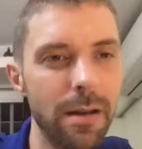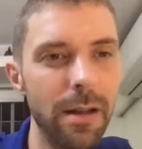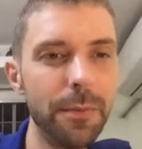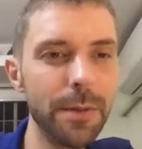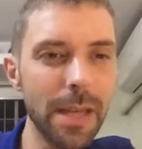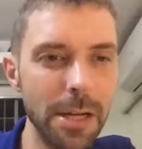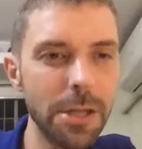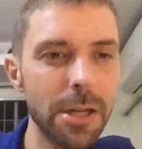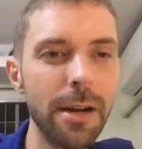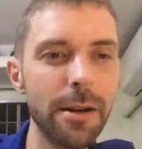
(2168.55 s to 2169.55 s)
It was
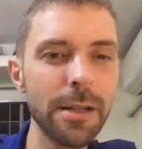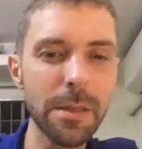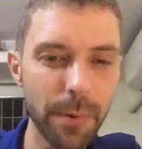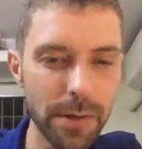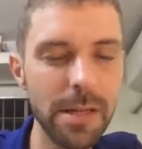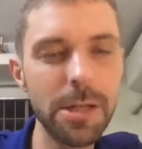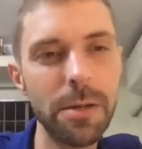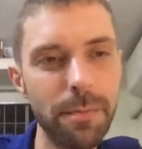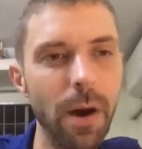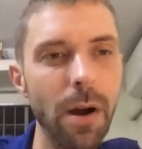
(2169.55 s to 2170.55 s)
engineered as a
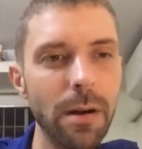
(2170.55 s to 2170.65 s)
precision part.